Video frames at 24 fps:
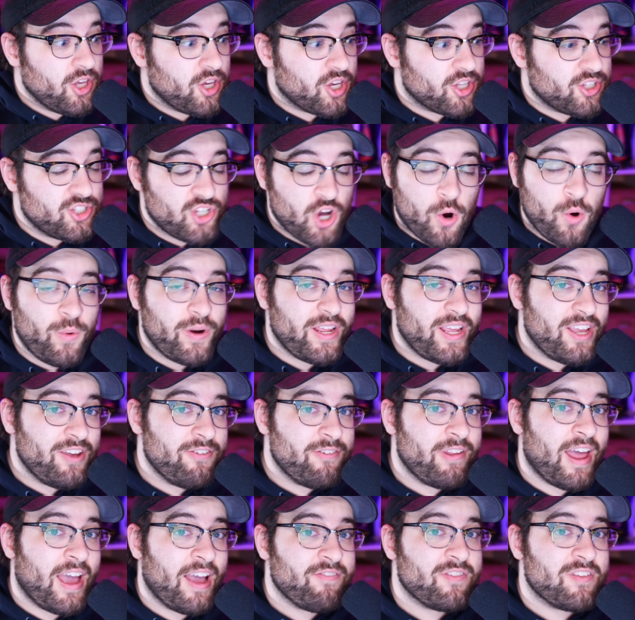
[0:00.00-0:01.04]
You don't
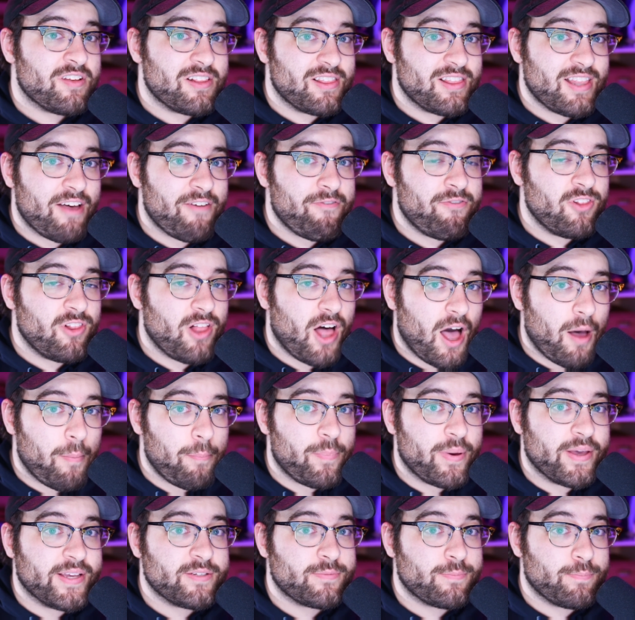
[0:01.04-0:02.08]
even have to level
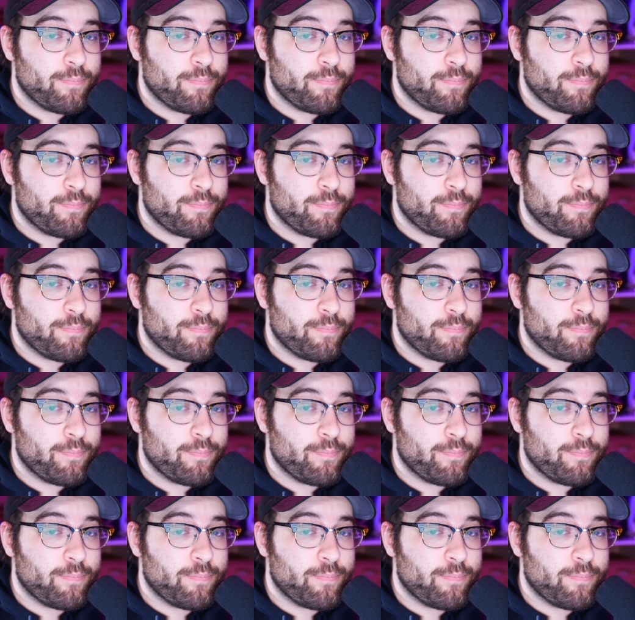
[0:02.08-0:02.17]
up his